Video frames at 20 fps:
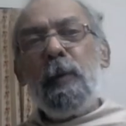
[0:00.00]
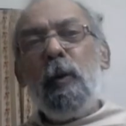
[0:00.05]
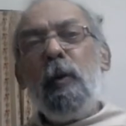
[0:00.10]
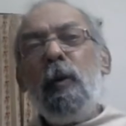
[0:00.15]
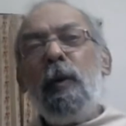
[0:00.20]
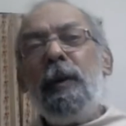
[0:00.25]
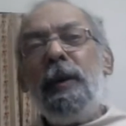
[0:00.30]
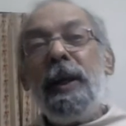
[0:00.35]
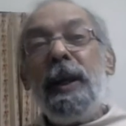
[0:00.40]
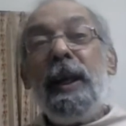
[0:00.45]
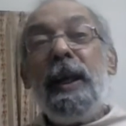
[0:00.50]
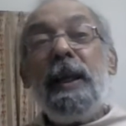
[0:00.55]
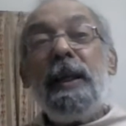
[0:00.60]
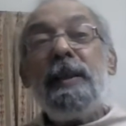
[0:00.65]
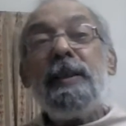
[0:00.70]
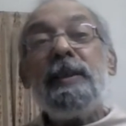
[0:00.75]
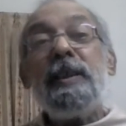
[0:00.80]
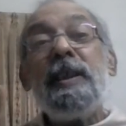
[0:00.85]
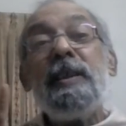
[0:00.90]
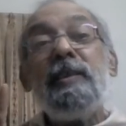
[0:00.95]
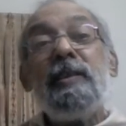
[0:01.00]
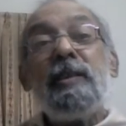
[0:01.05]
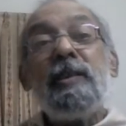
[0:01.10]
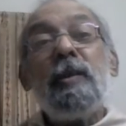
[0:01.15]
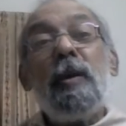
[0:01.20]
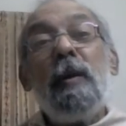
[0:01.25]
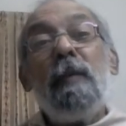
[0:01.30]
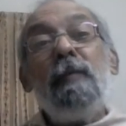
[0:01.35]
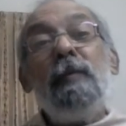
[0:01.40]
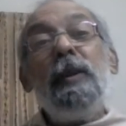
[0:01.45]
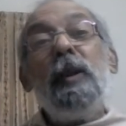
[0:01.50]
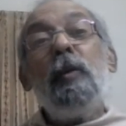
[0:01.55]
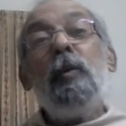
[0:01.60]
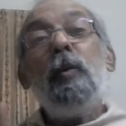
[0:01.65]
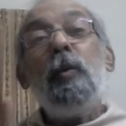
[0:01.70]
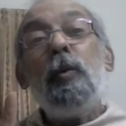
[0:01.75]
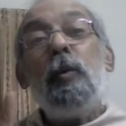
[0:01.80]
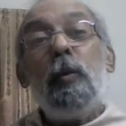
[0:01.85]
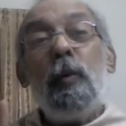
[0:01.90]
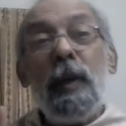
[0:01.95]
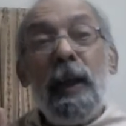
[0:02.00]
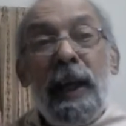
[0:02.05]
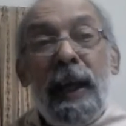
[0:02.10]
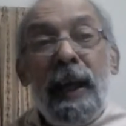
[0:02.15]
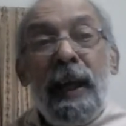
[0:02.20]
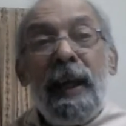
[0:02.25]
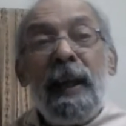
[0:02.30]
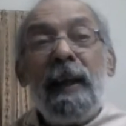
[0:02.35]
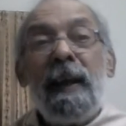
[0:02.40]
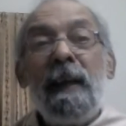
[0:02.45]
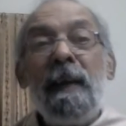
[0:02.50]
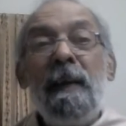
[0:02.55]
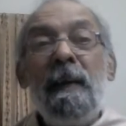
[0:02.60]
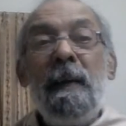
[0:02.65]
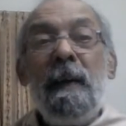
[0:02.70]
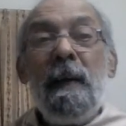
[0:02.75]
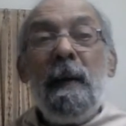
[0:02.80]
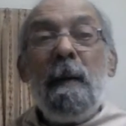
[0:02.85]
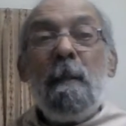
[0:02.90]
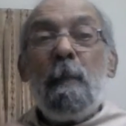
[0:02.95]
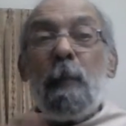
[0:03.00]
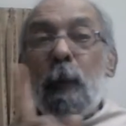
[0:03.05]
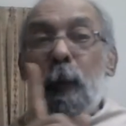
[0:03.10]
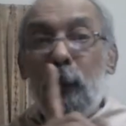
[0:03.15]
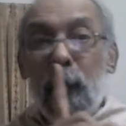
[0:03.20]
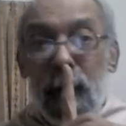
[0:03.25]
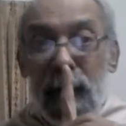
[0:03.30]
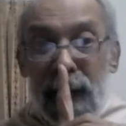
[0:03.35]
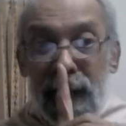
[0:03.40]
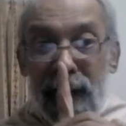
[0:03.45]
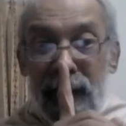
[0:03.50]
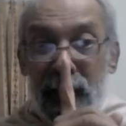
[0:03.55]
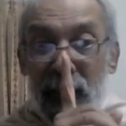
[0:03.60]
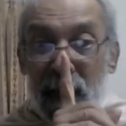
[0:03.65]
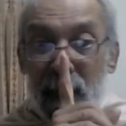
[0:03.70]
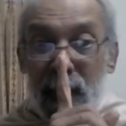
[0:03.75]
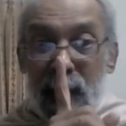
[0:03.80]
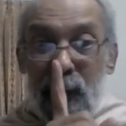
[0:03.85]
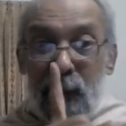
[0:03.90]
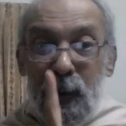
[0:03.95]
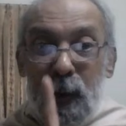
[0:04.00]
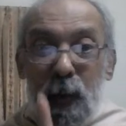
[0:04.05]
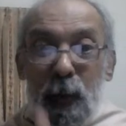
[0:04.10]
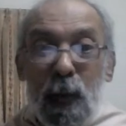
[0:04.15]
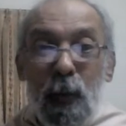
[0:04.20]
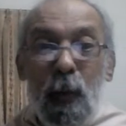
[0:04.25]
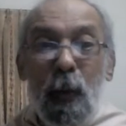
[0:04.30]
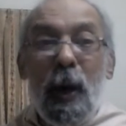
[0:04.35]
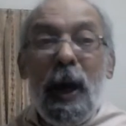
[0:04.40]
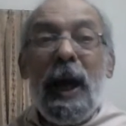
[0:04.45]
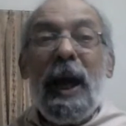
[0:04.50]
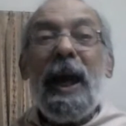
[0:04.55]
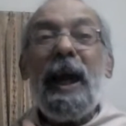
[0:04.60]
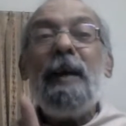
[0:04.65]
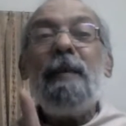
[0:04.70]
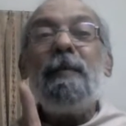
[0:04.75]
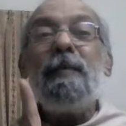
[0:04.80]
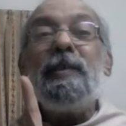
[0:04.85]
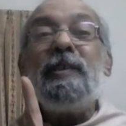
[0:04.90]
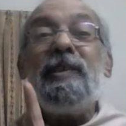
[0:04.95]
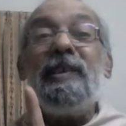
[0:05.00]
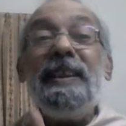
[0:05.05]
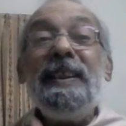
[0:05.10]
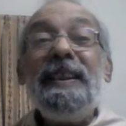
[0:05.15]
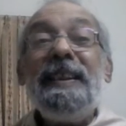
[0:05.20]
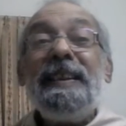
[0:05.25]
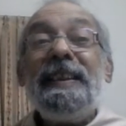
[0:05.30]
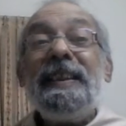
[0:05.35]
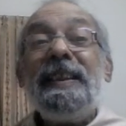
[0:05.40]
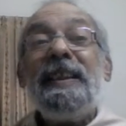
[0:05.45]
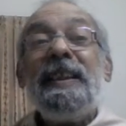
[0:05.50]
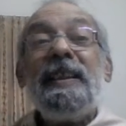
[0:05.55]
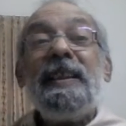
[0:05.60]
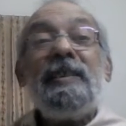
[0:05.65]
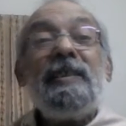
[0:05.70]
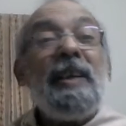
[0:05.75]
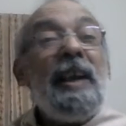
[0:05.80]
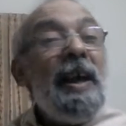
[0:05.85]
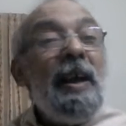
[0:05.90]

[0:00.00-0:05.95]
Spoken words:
O greatest of the kuru clan, only you have seen this.